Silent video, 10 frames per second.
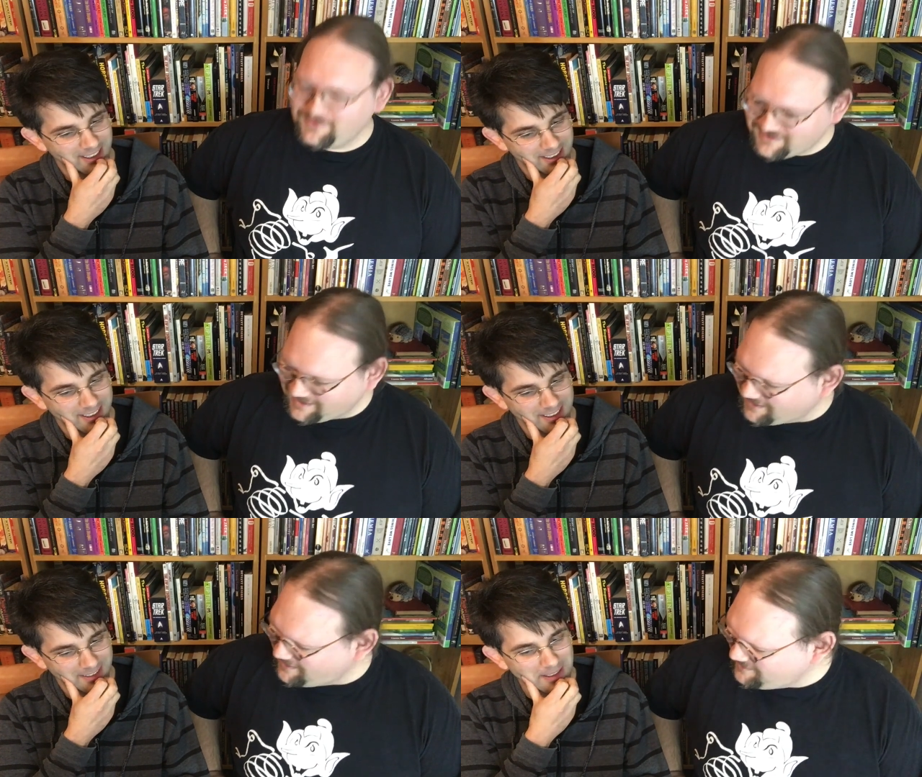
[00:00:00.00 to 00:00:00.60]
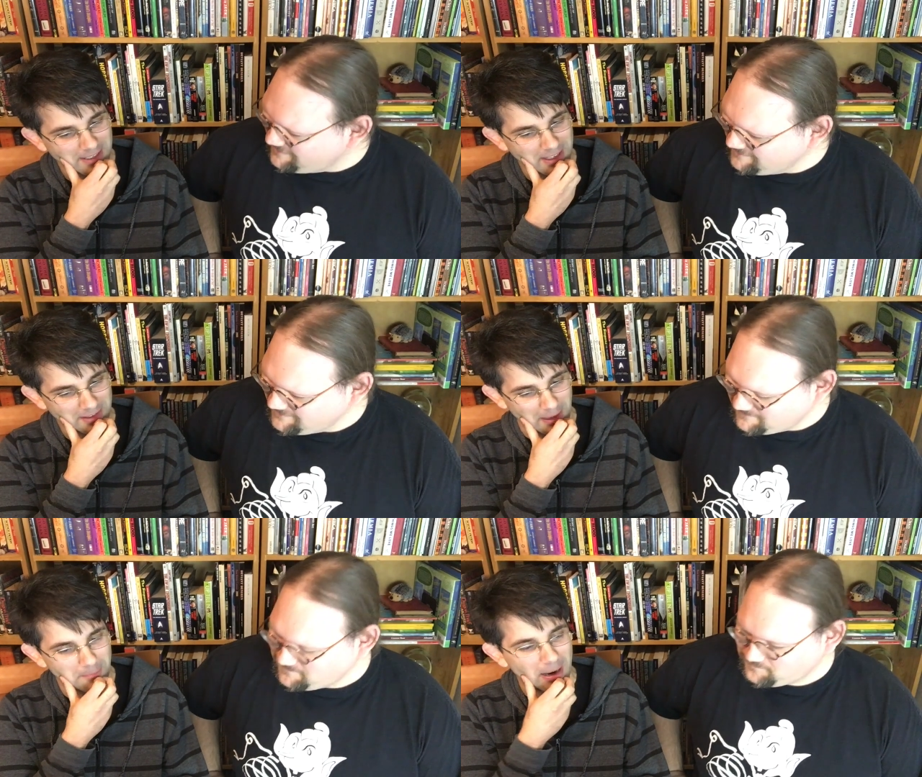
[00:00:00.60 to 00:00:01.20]
Speaker 1: okay. And
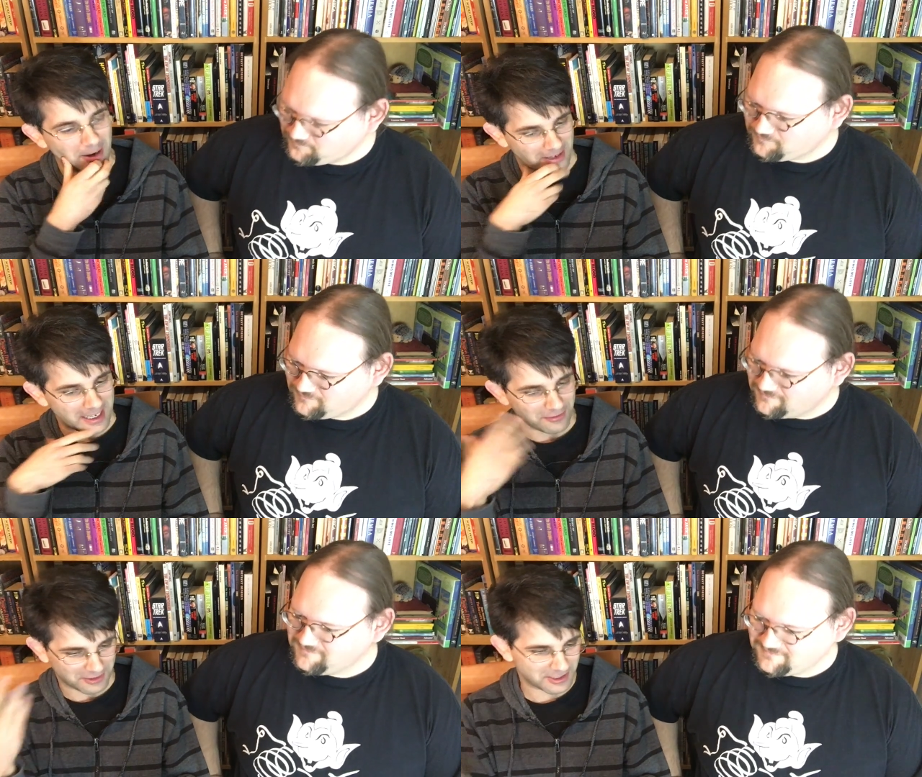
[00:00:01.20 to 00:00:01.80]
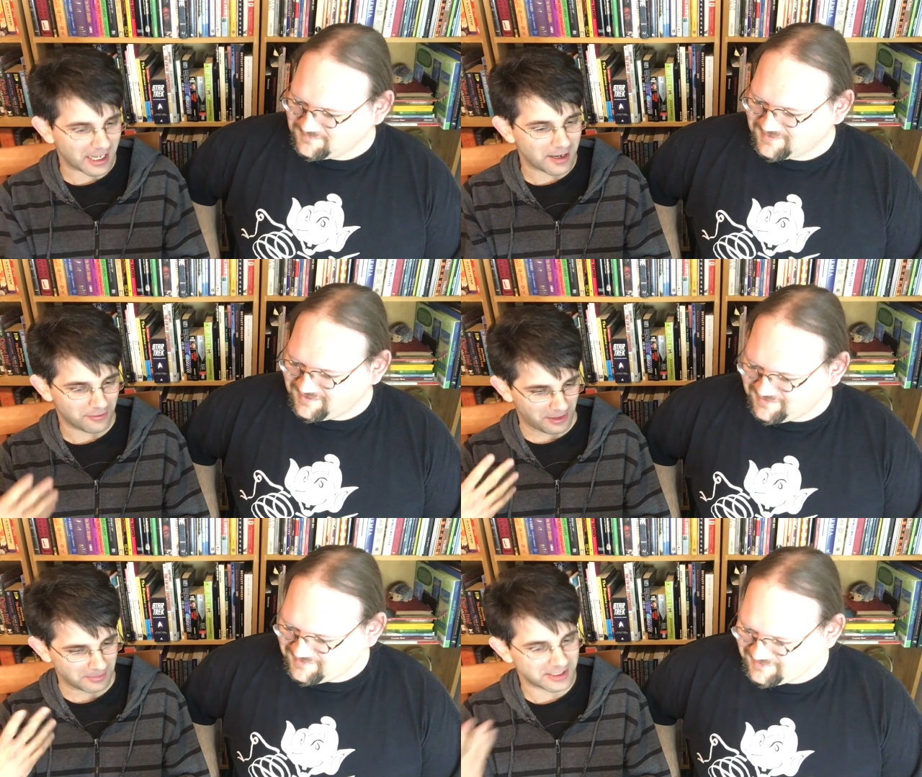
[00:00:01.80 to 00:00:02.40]
they bear gifts
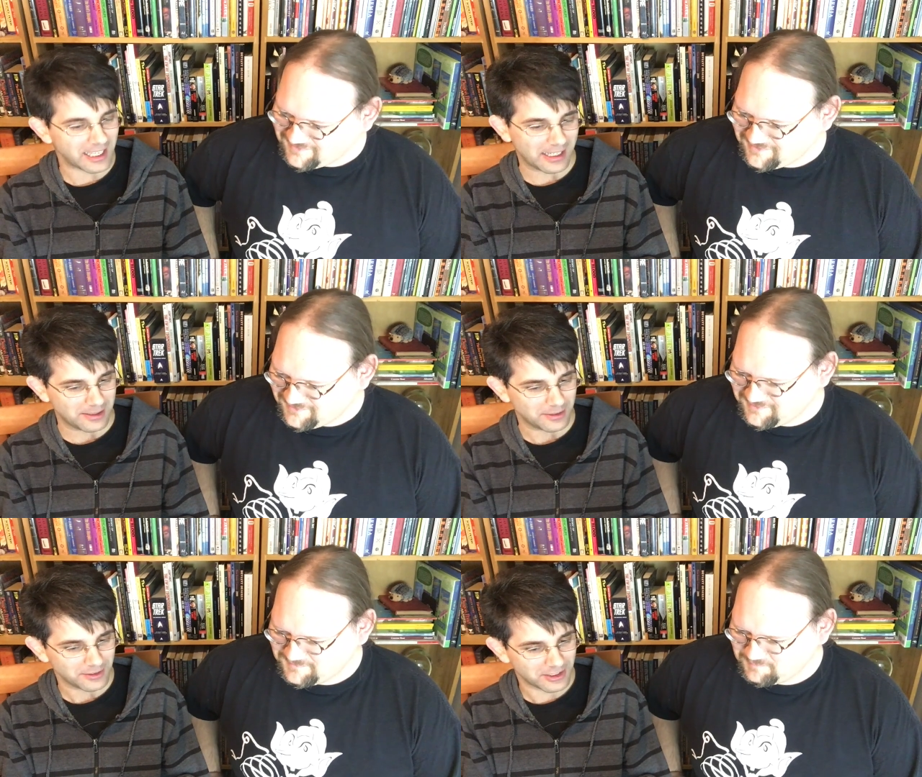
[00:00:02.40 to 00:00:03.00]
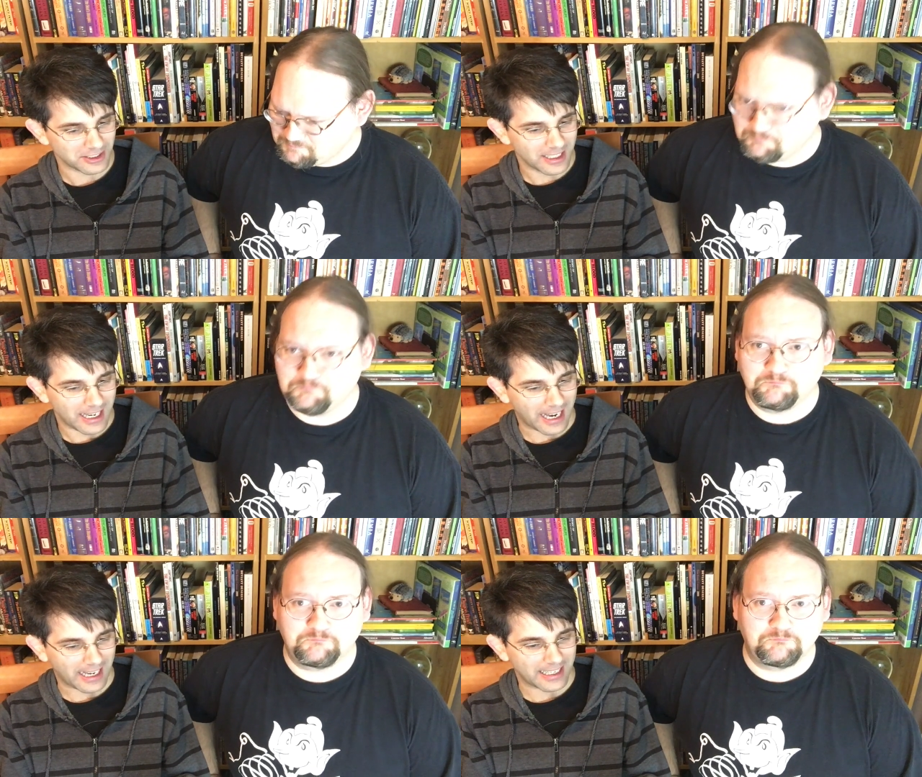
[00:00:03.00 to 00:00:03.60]
of themselves,
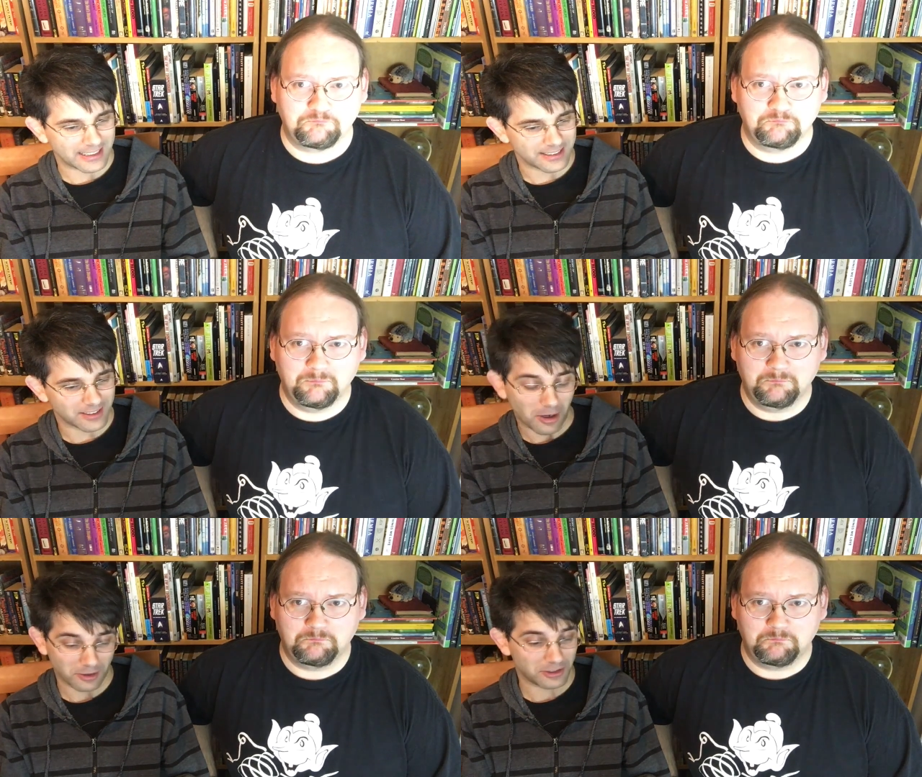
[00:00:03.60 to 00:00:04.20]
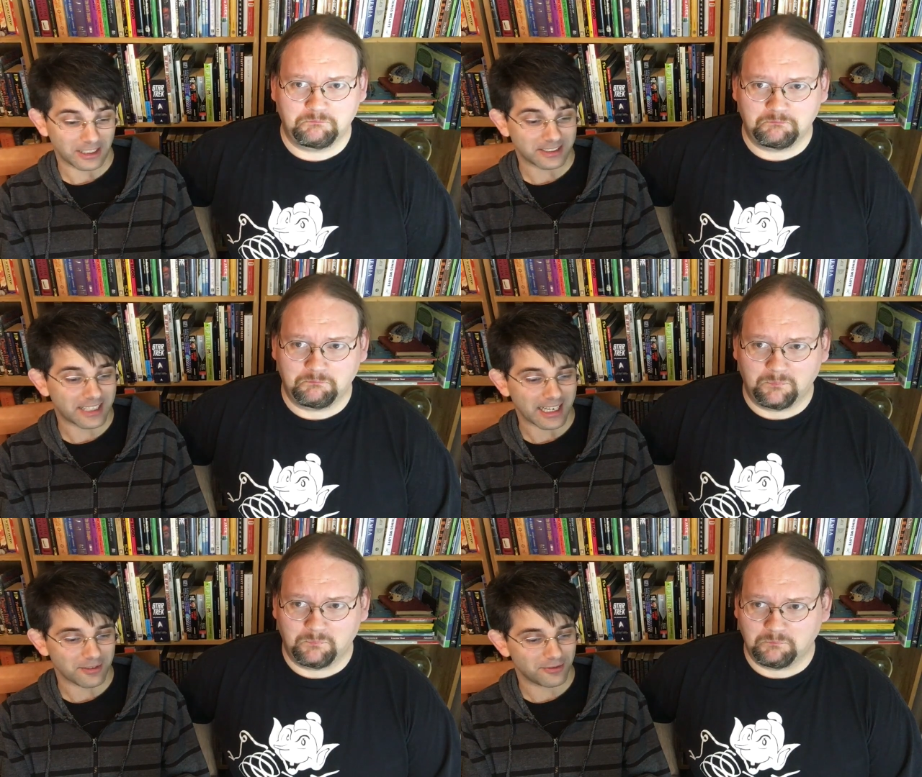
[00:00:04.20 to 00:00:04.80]
and it's
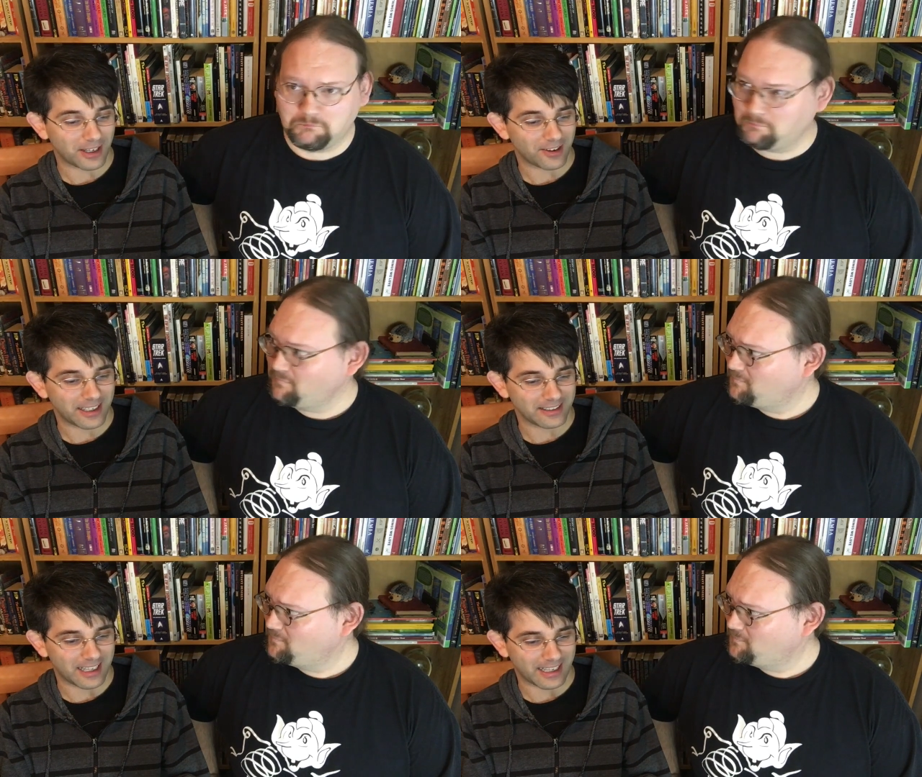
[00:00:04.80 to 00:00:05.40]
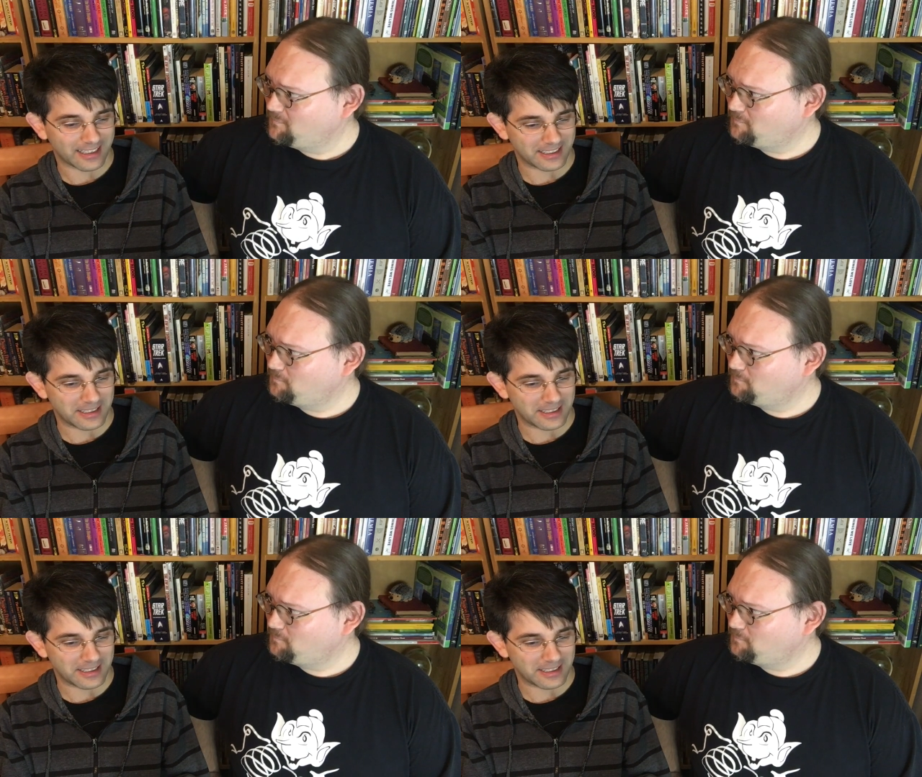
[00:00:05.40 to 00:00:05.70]
getting very like